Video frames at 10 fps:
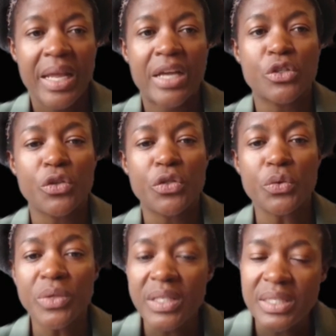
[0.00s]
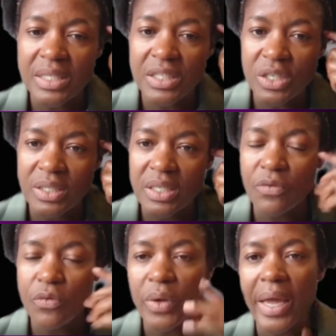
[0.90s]
And so through this
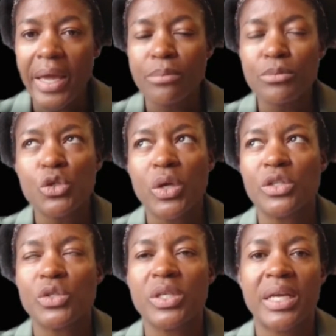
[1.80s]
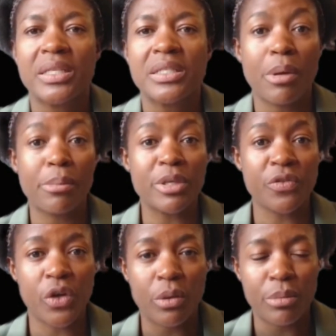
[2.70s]
initiative, we aim to educate members
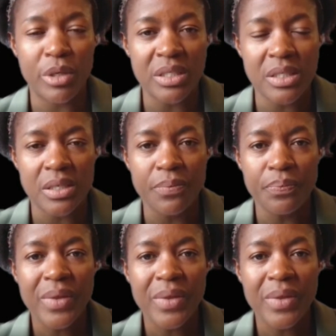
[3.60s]
of the community